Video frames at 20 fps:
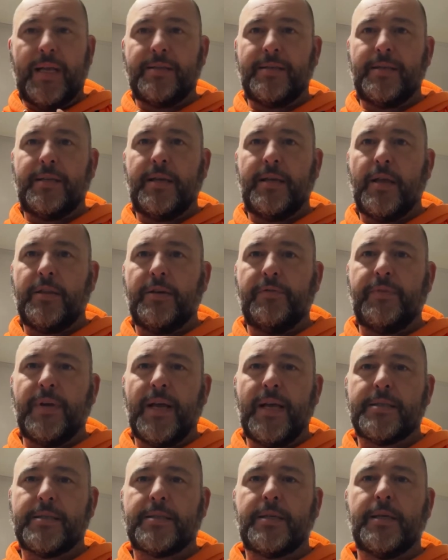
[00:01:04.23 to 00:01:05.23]
in the other
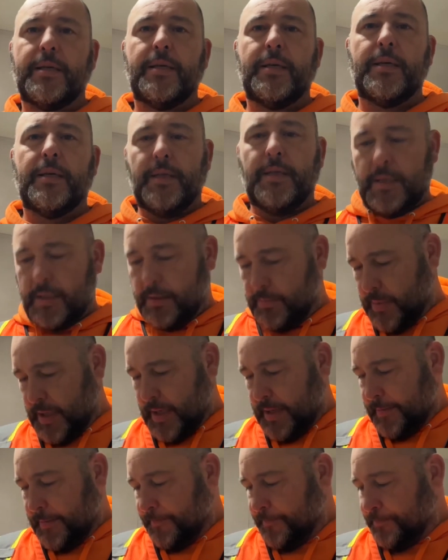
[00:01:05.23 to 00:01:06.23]
vest.
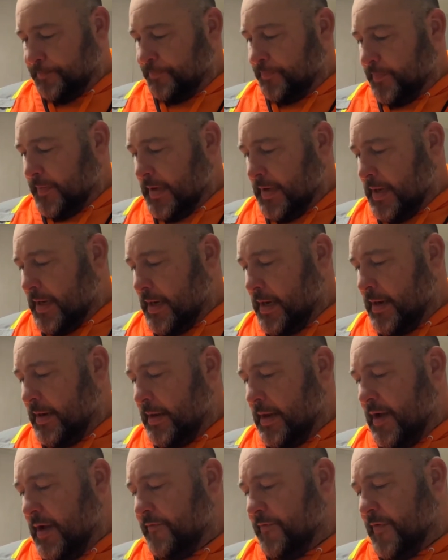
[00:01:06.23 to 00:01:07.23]
But
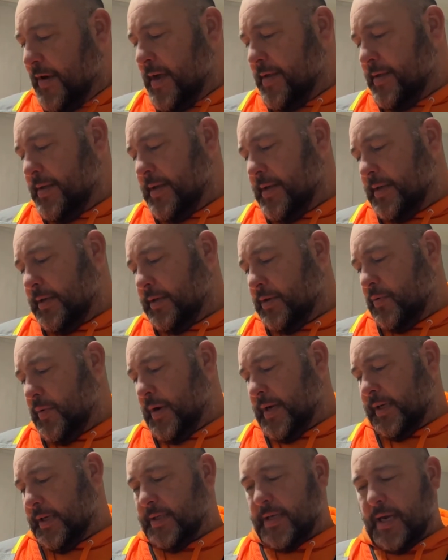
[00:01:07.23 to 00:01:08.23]
I find these
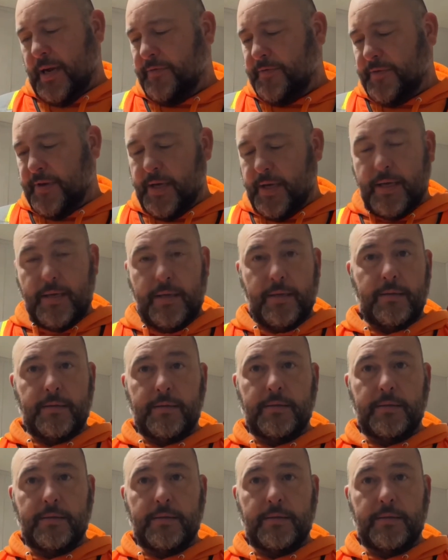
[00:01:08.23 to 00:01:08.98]
quick safety